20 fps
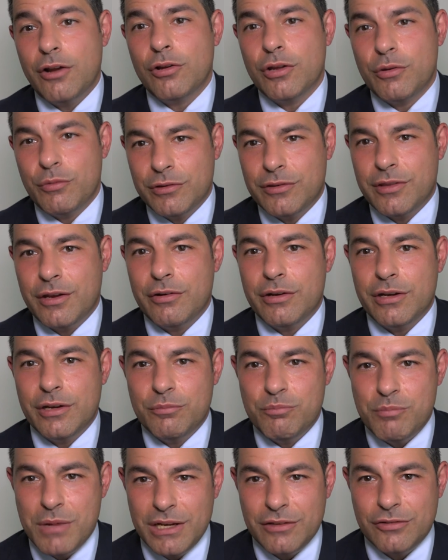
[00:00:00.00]
only was there an
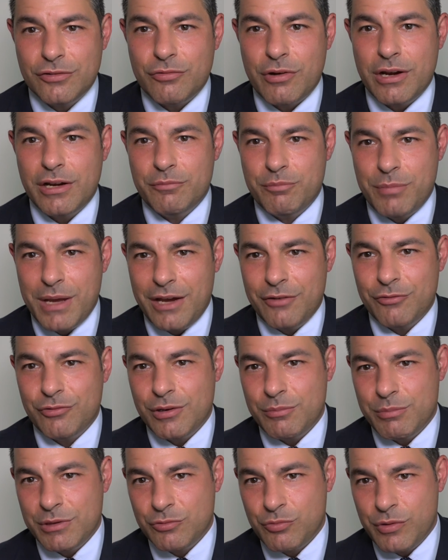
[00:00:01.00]
administrative
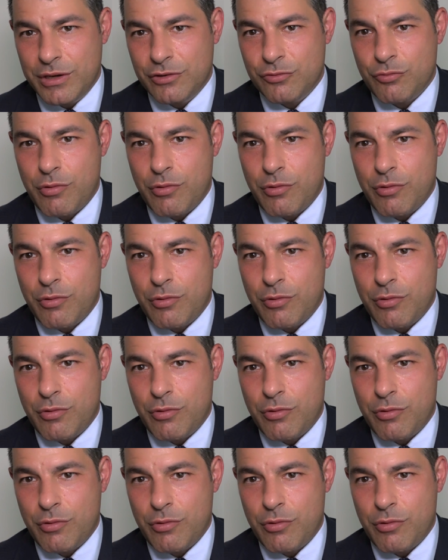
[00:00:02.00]
boundary between